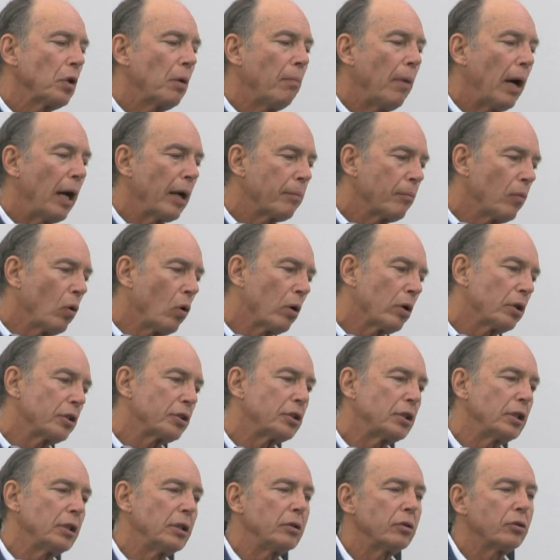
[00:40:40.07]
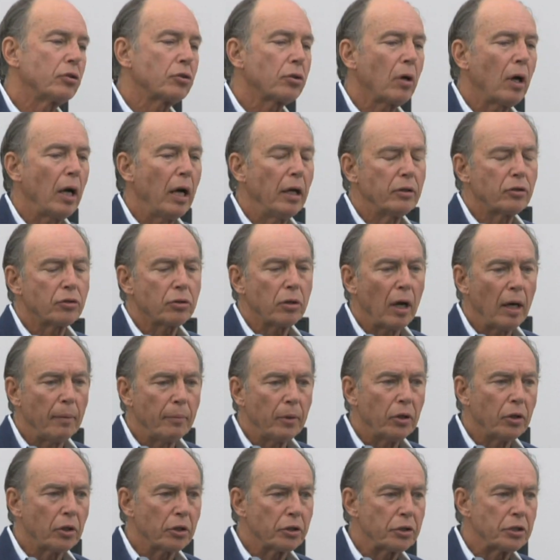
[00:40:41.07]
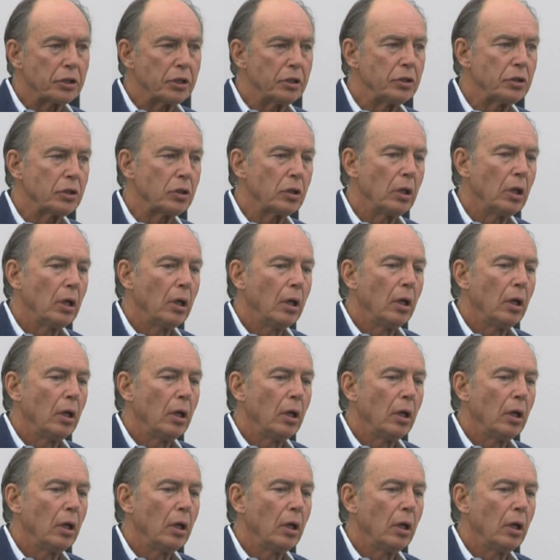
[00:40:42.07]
Mike Morrison, tra- uh, trauma nurses,